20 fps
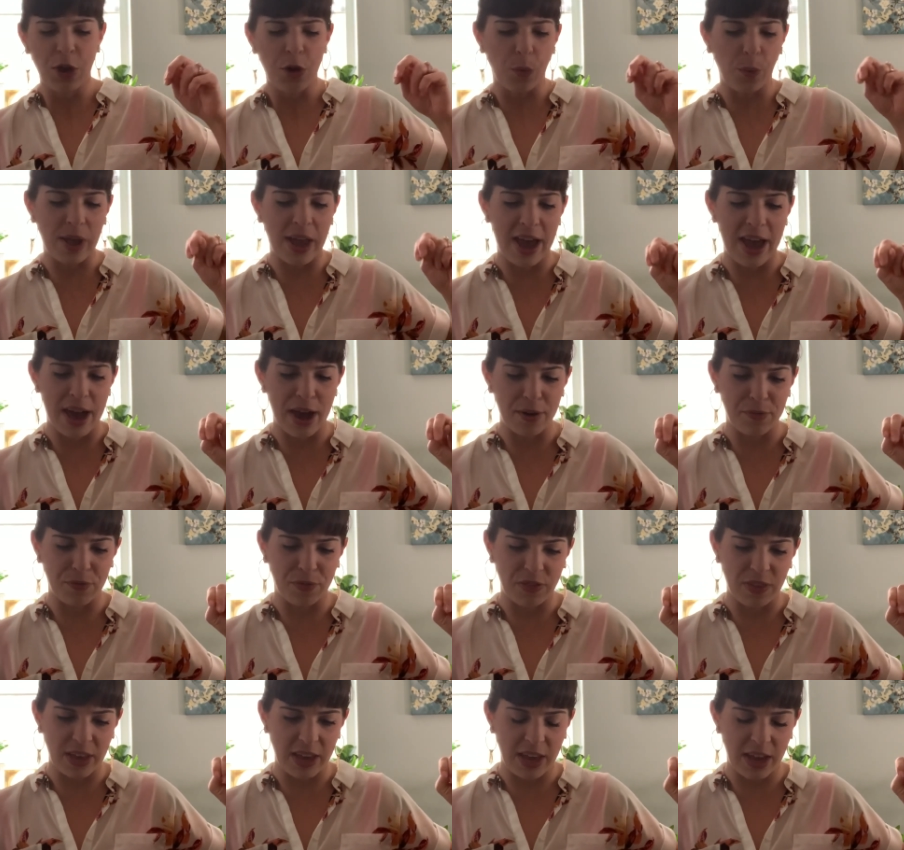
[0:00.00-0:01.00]
We
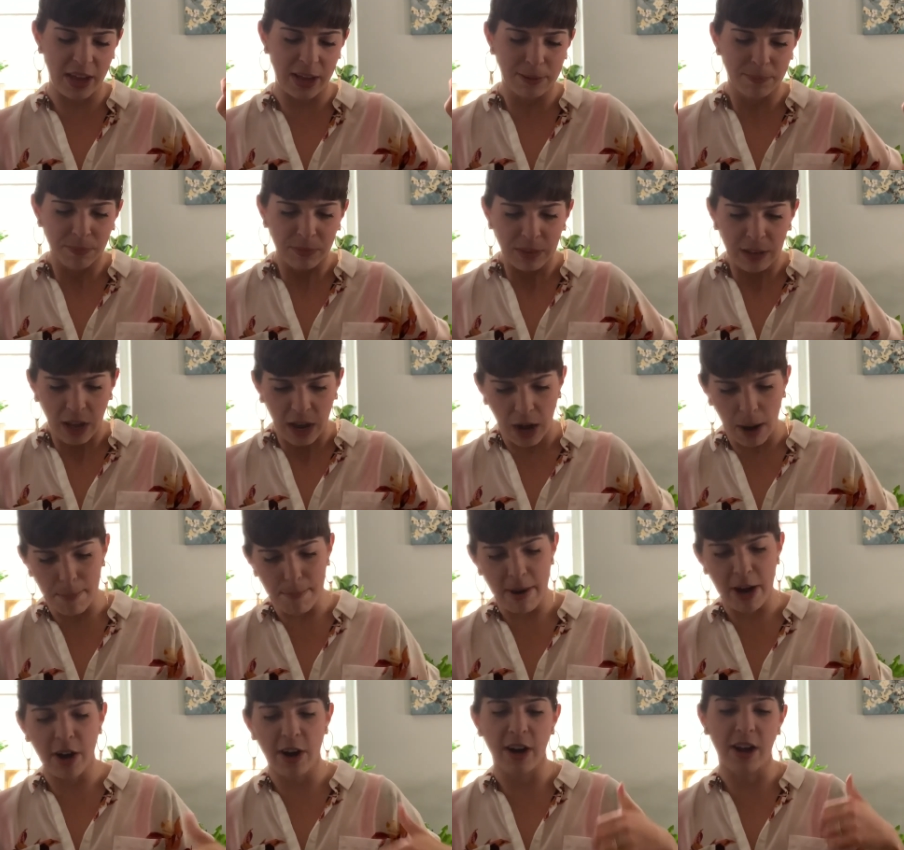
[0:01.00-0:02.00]
have the
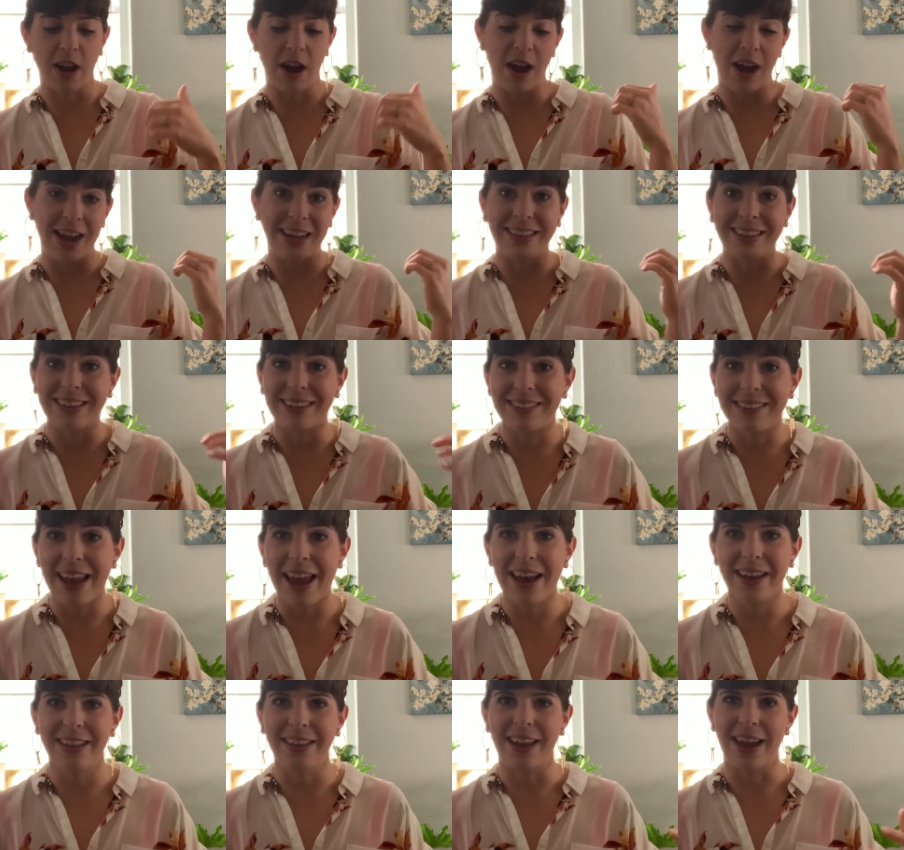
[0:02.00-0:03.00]
America and the
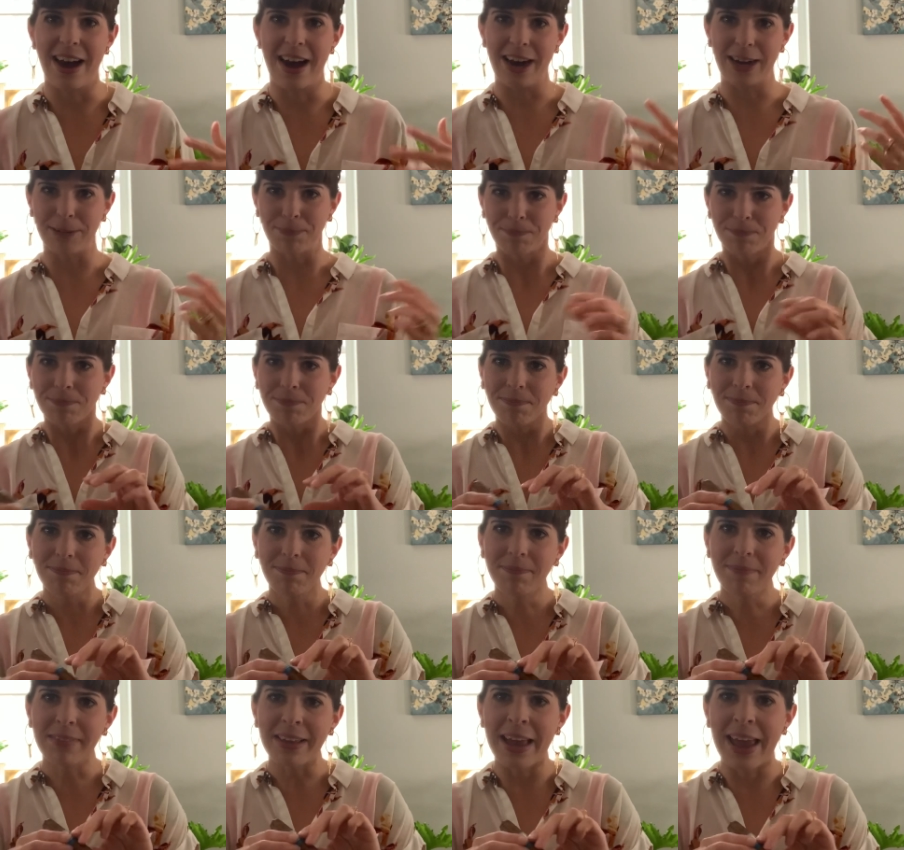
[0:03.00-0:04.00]
Italia,
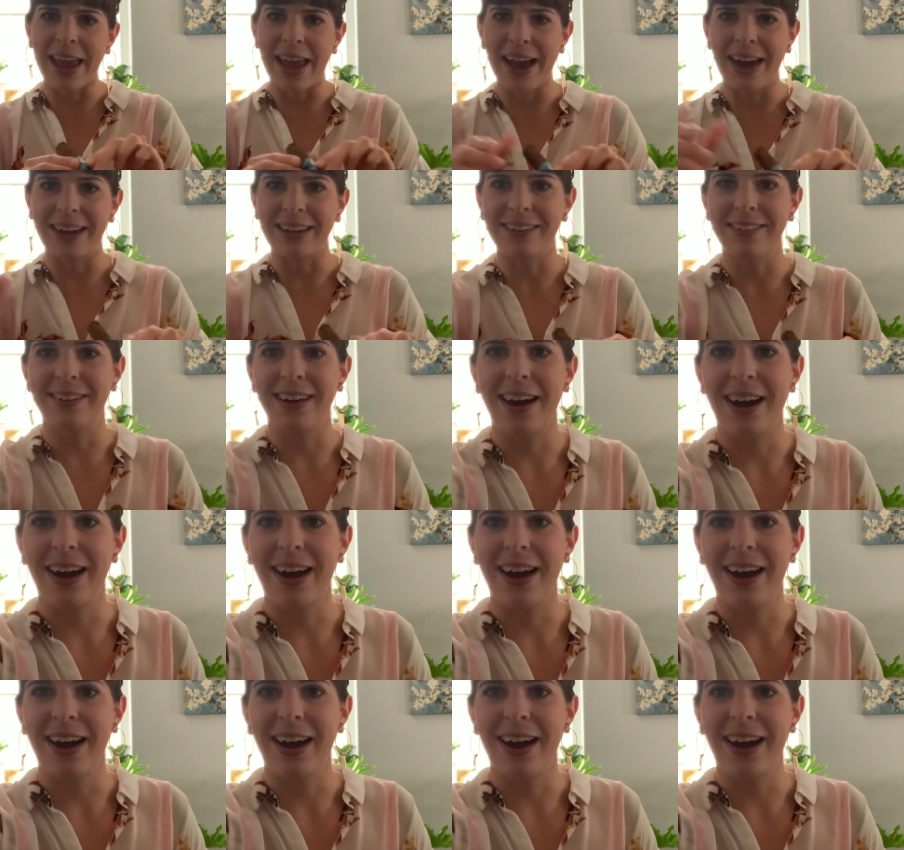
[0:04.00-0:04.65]
and